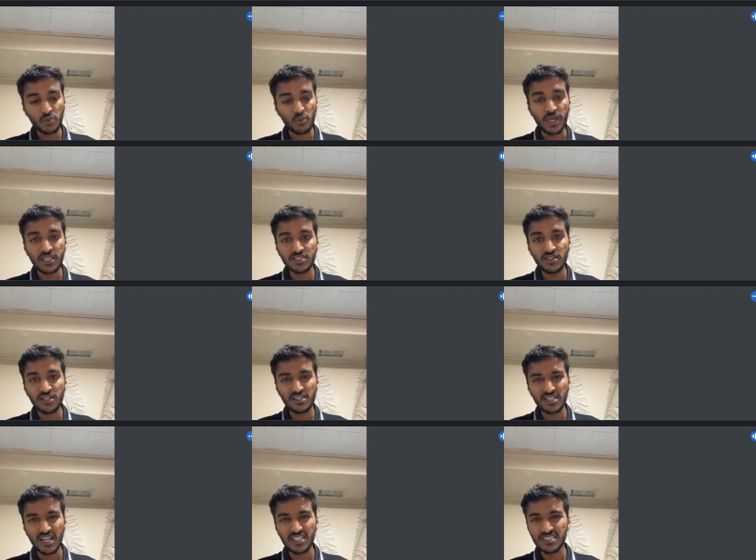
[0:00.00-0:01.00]
twice or
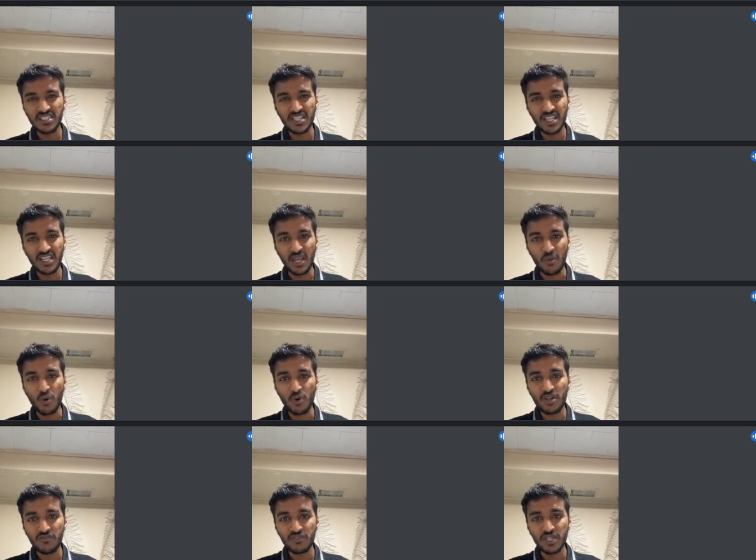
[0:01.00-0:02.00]
thrice the
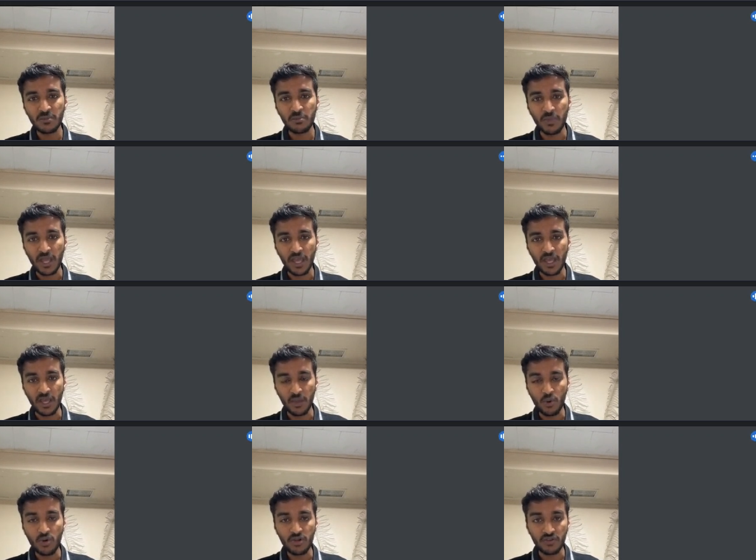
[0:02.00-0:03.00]
amount of the
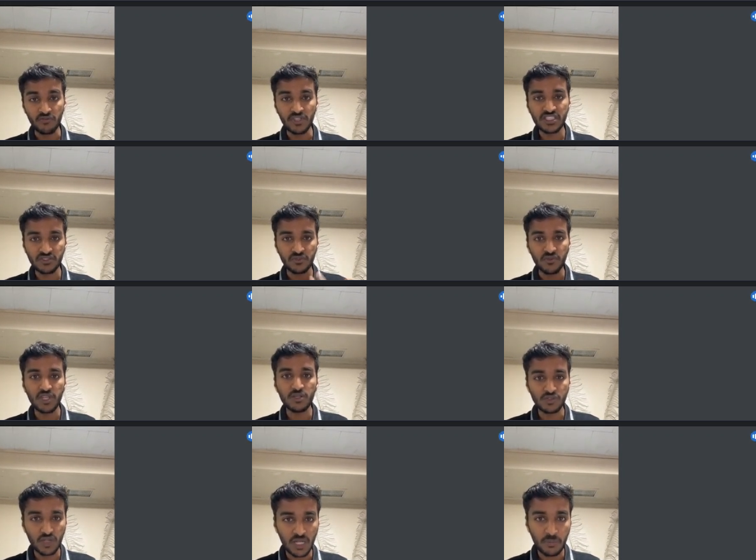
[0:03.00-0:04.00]
amount which we
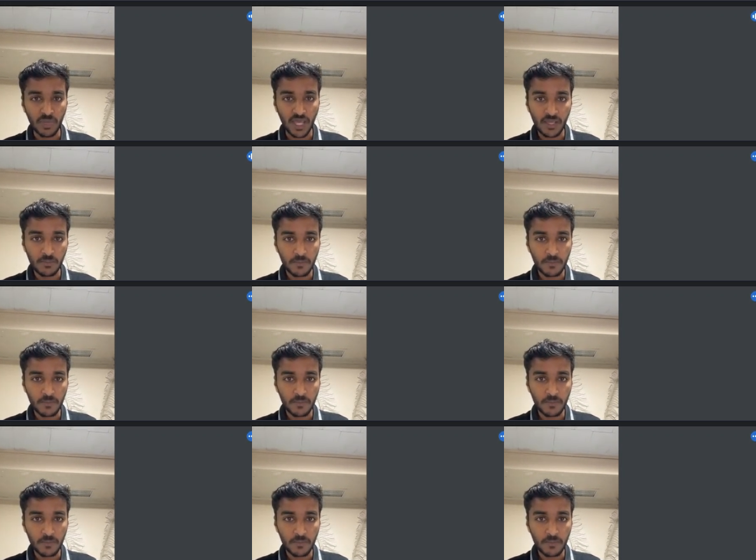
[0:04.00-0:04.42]
usually pay,